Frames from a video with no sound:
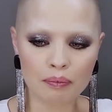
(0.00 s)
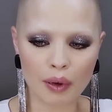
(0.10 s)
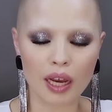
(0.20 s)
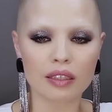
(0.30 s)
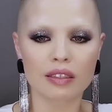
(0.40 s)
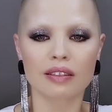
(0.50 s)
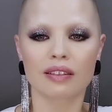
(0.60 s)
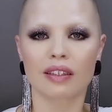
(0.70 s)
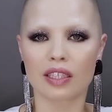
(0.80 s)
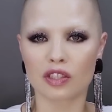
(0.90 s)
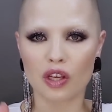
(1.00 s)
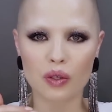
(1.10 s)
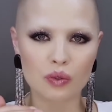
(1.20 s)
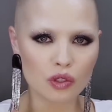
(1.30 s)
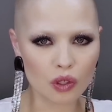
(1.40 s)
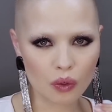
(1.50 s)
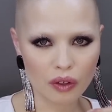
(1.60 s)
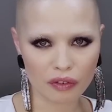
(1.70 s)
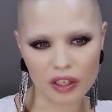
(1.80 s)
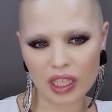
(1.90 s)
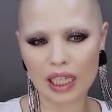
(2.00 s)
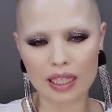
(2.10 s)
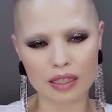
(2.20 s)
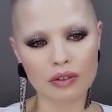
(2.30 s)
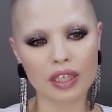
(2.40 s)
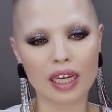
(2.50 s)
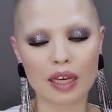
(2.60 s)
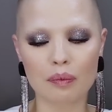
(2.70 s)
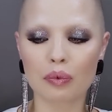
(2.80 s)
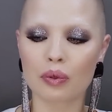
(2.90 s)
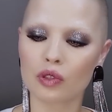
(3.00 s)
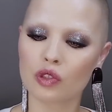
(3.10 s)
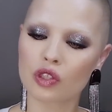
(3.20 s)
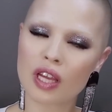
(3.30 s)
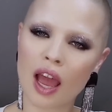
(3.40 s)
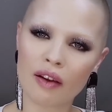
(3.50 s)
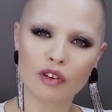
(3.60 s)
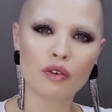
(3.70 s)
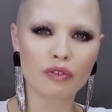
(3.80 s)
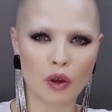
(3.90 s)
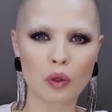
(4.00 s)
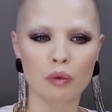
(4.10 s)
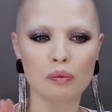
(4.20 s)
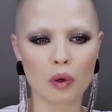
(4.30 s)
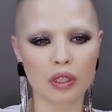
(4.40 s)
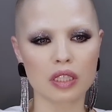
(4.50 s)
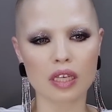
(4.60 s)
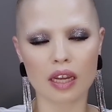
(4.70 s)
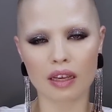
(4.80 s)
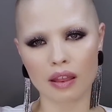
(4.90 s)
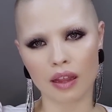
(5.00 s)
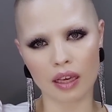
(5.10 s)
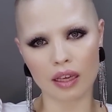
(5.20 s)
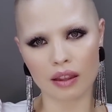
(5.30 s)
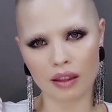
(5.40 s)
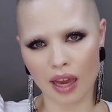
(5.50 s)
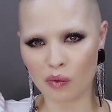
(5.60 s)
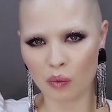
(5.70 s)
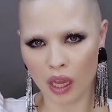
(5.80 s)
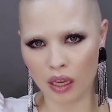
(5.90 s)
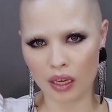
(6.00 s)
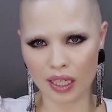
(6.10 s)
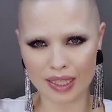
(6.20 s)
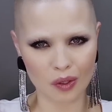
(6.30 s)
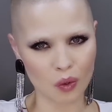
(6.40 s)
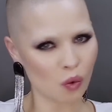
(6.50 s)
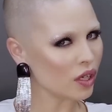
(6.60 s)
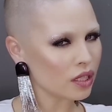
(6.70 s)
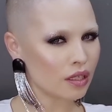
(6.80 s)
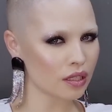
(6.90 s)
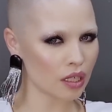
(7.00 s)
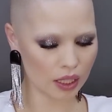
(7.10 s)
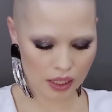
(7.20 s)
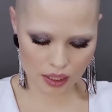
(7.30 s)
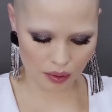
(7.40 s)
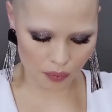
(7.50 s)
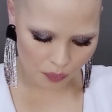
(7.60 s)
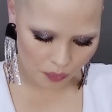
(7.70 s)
But then don't do a very glittery lip. Just have your focal point, and I think in that way glitter always looks nice.